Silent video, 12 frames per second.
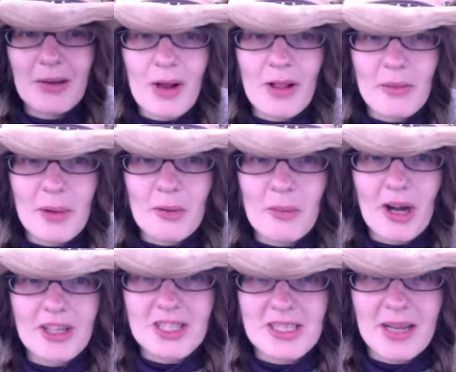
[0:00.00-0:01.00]
out all about
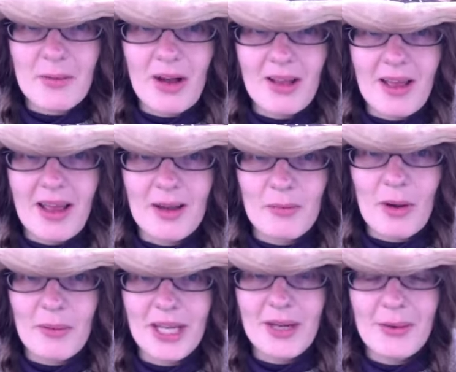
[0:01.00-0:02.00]
Project AWOL and
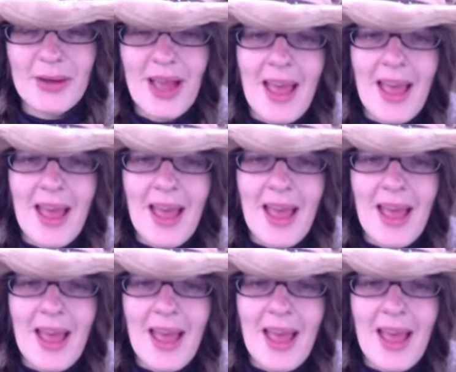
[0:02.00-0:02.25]
what we do.